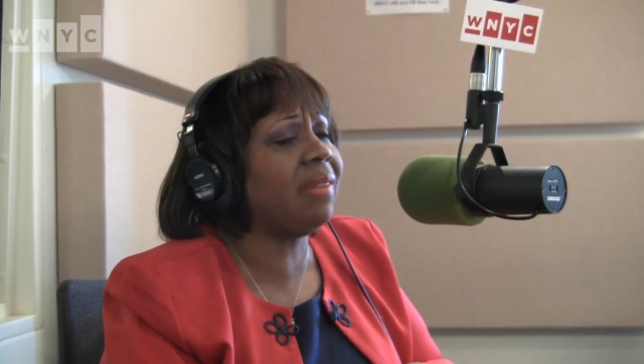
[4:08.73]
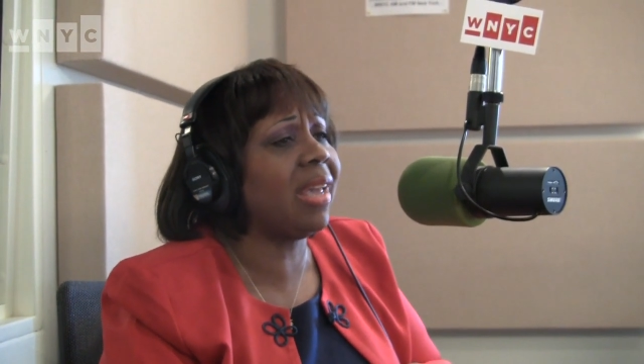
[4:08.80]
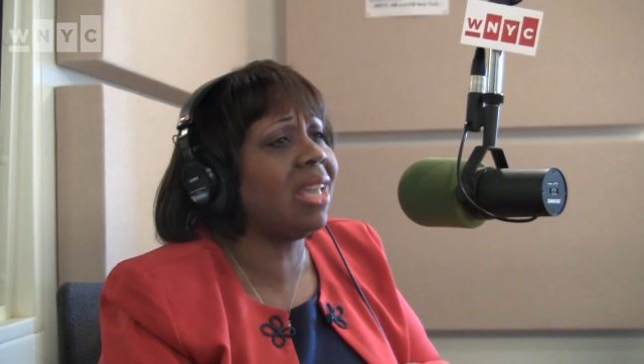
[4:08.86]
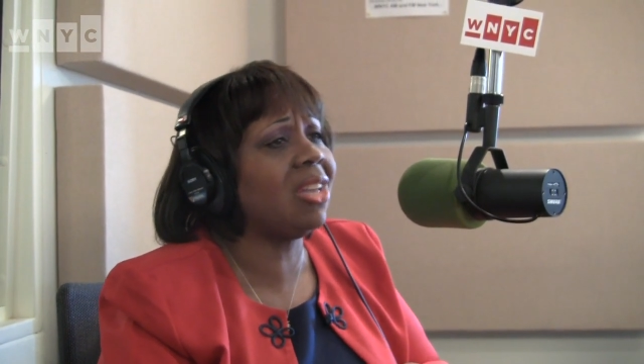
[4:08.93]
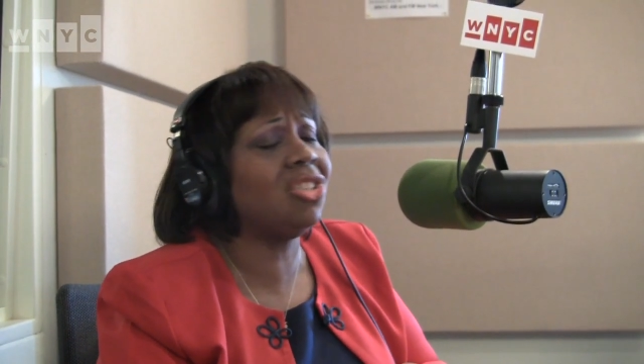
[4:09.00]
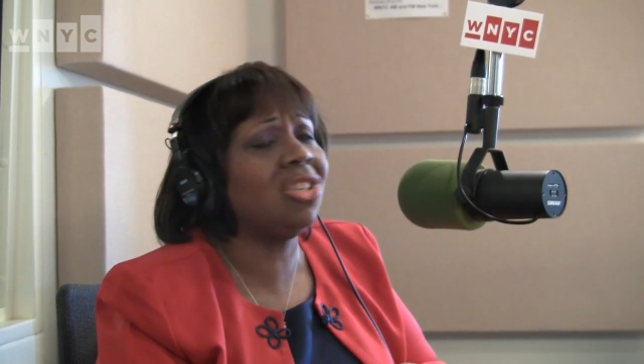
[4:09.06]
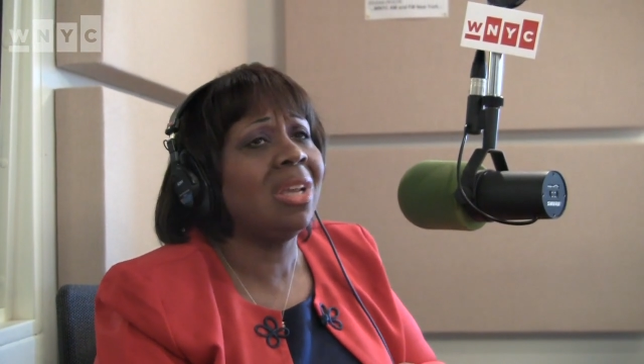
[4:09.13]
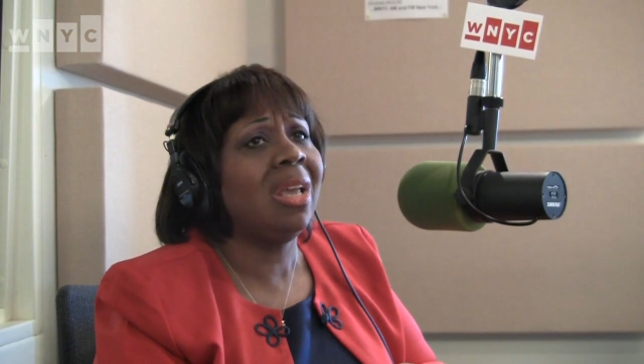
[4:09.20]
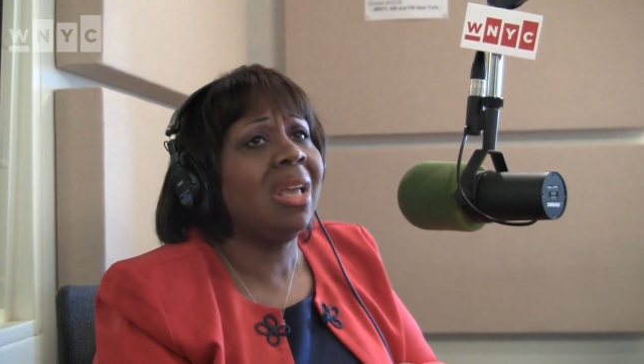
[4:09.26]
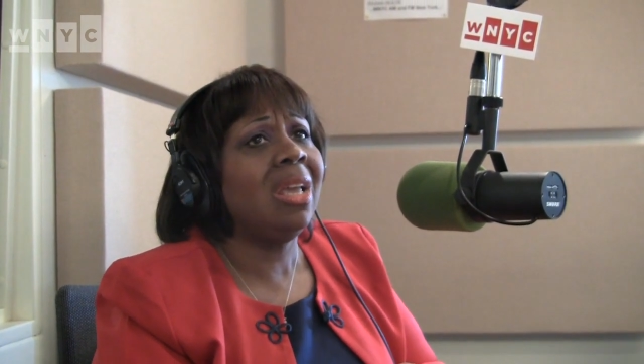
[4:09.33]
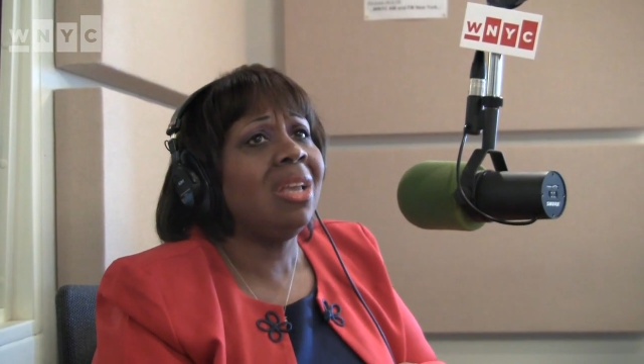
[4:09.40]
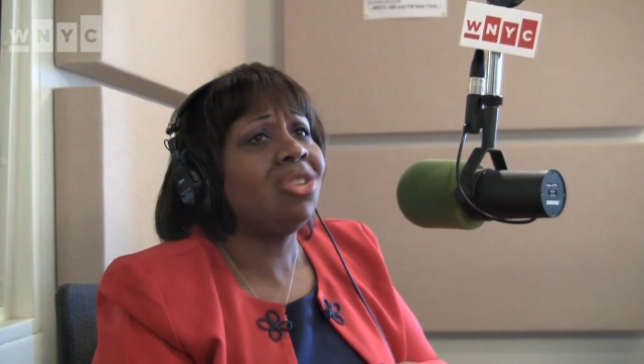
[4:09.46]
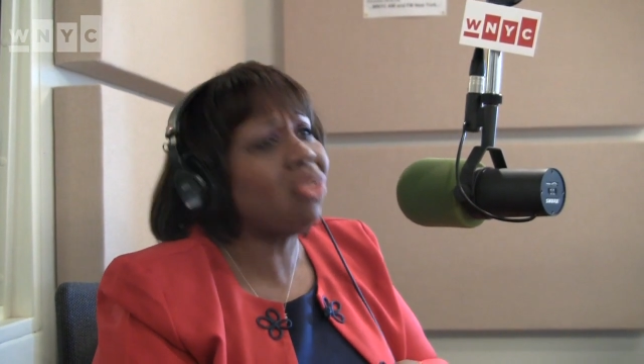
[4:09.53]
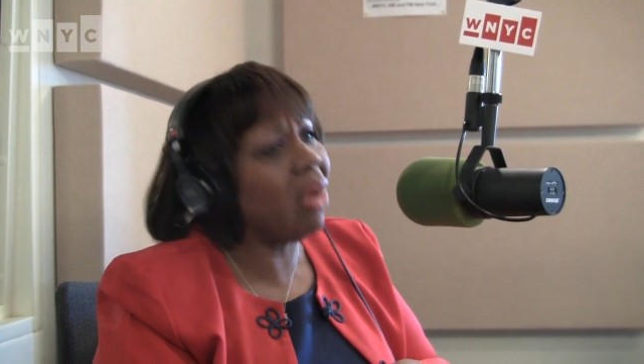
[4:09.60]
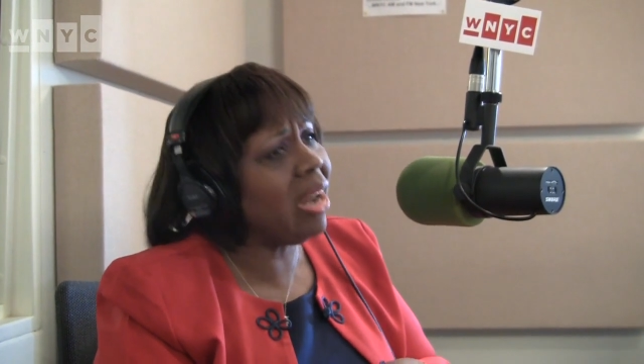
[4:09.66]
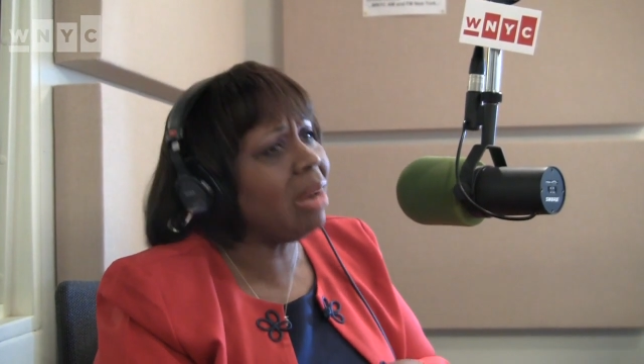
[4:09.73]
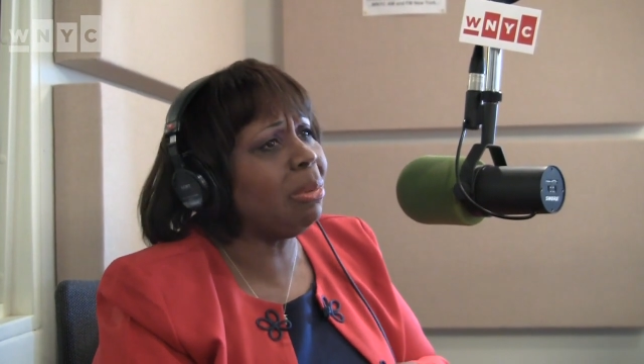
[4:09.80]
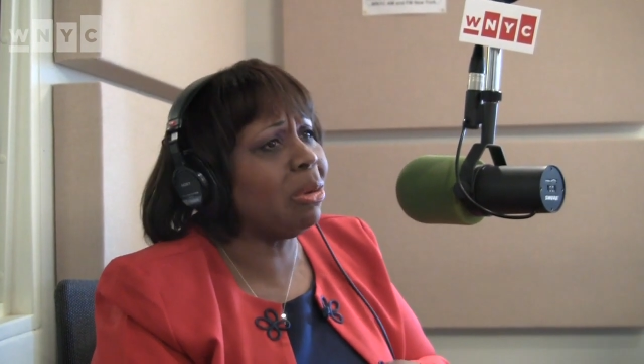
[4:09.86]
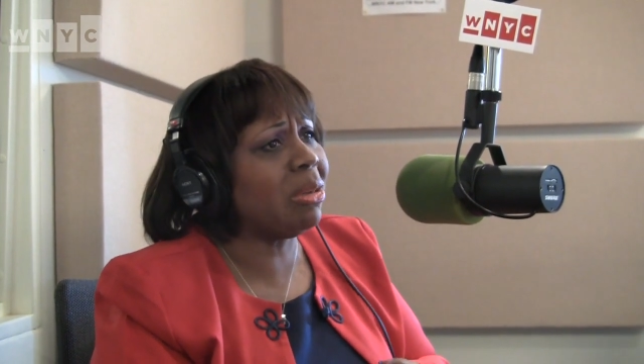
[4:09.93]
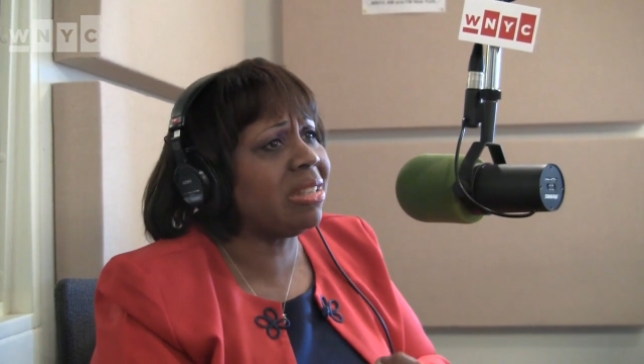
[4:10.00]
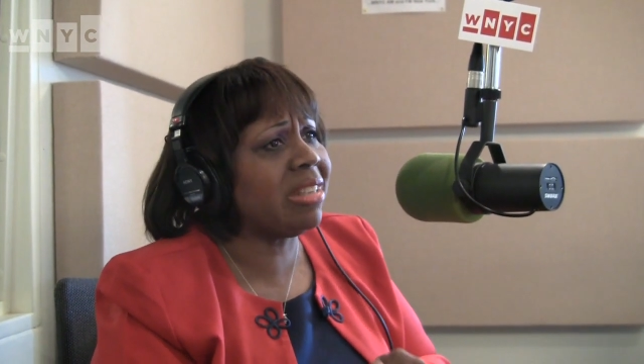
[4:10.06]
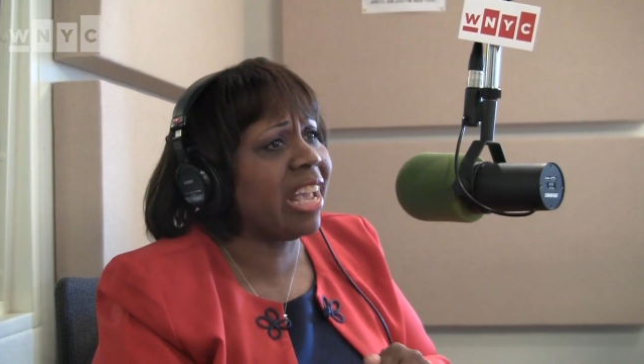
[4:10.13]
age, trying to
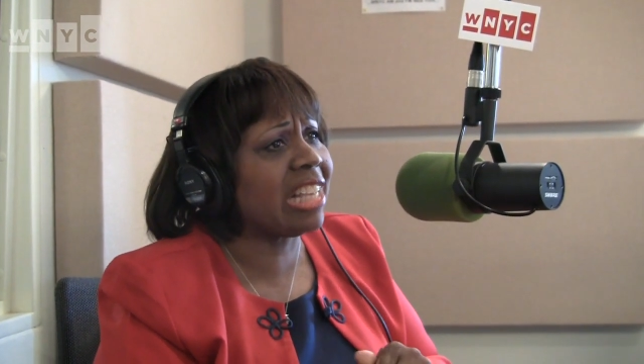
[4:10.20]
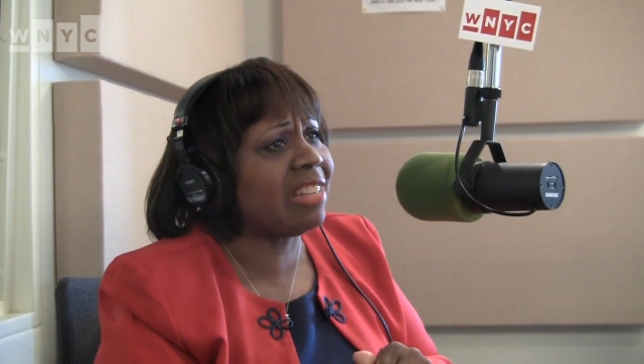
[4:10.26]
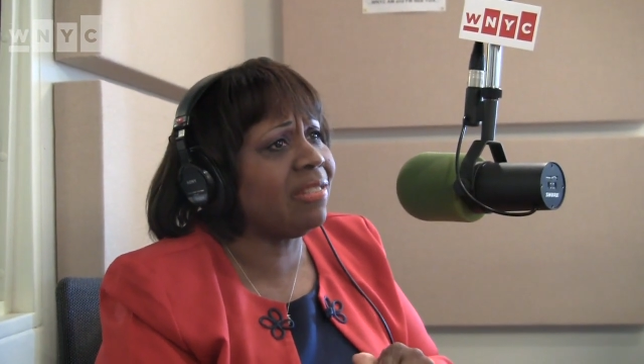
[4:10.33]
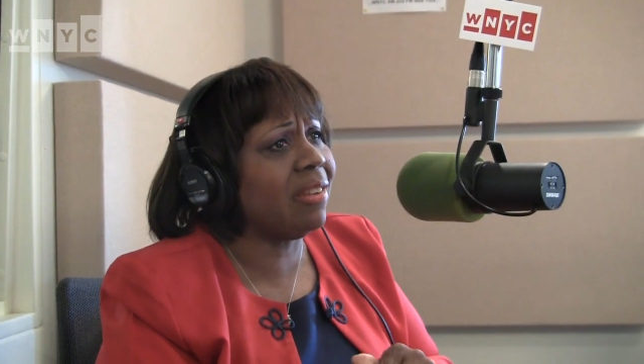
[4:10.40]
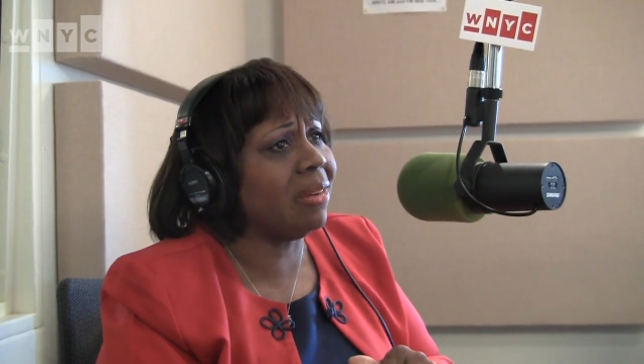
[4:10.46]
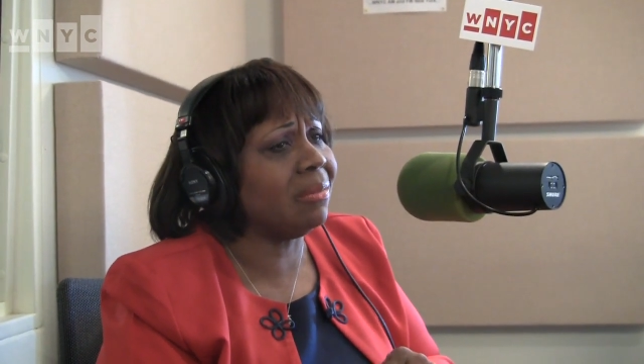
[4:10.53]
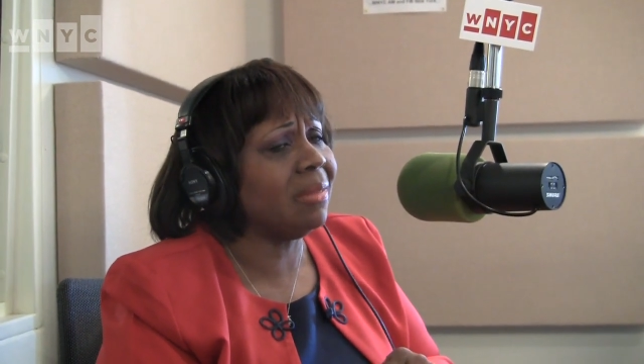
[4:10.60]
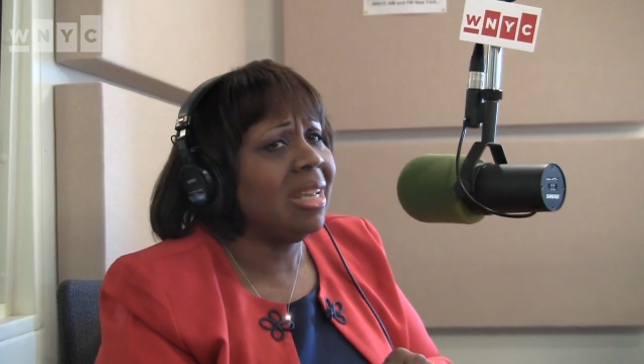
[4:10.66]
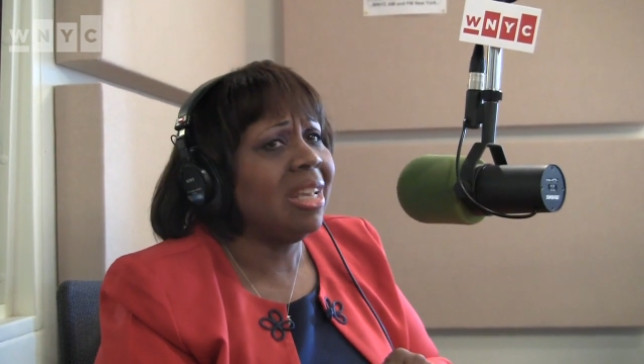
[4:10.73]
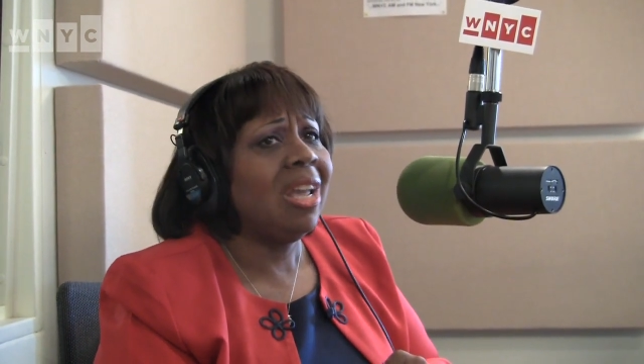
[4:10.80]
blow a saxophone.